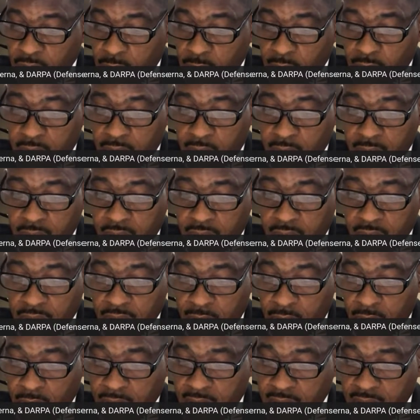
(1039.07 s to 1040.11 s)
the World Health
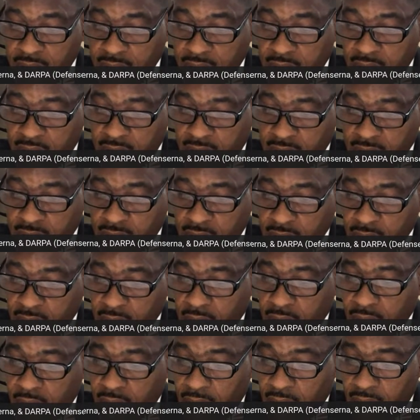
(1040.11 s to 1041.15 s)
Organization,
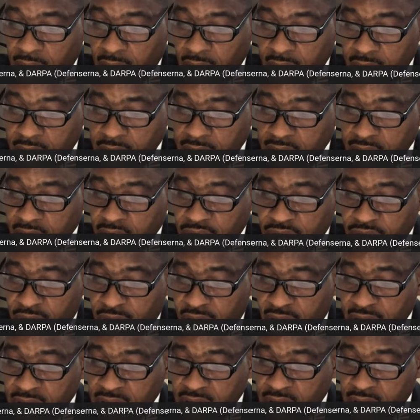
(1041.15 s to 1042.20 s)
and they said
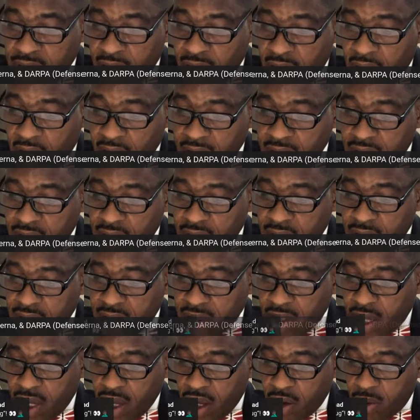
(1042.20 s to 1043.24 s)
Pfizer volunteered
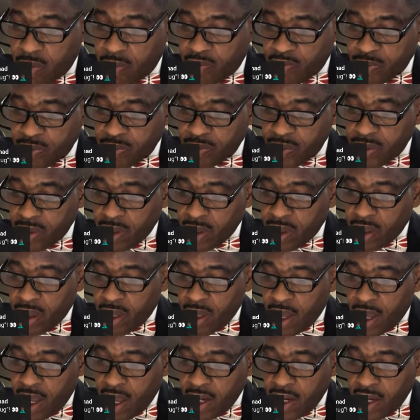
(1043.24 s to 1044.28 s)
to help.
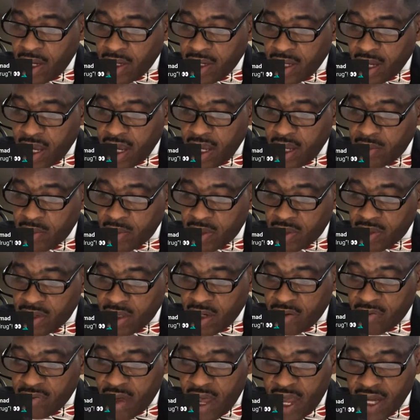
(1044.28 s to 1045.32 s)
And they came to
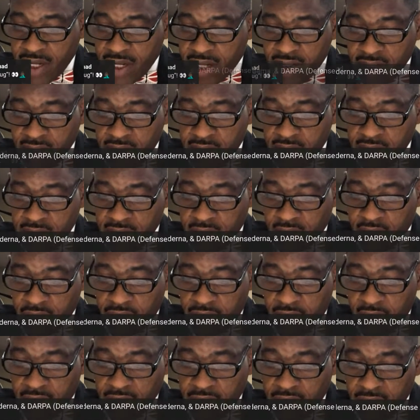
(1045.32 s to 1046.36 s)
said vaccines and
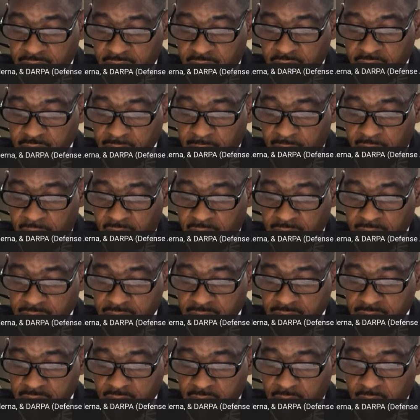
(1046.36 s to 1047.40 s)
effective
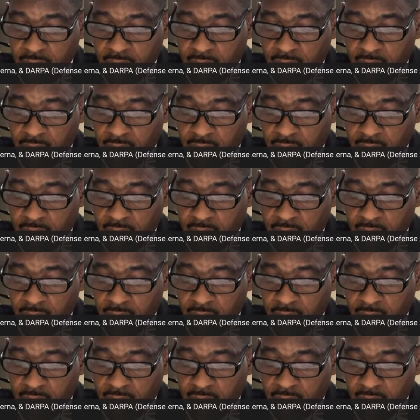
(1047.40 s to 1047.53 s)
antibiotics